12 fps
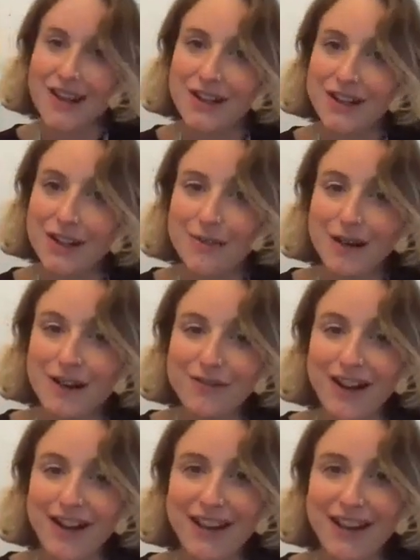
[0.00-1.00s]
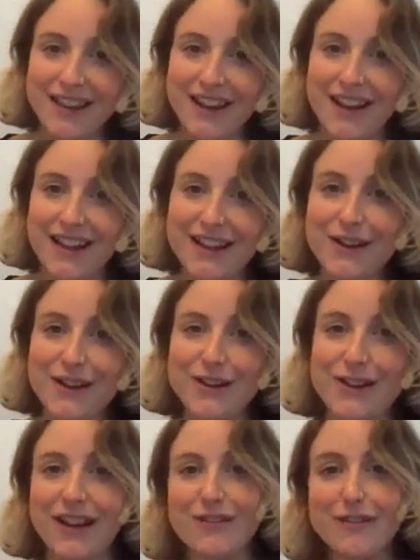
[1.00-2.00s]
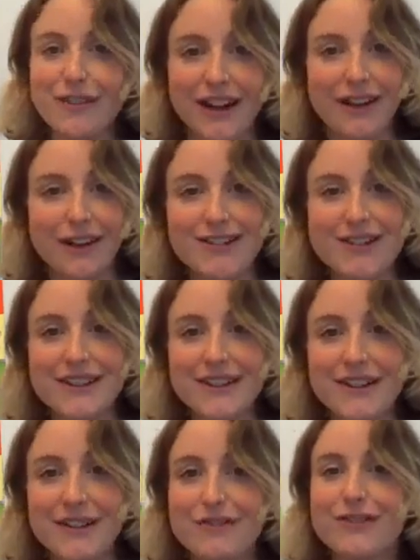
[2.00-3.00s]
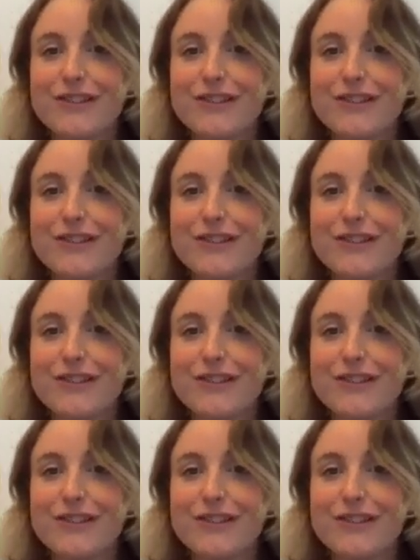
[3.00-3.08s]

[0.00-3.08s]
You might find that you can find lots of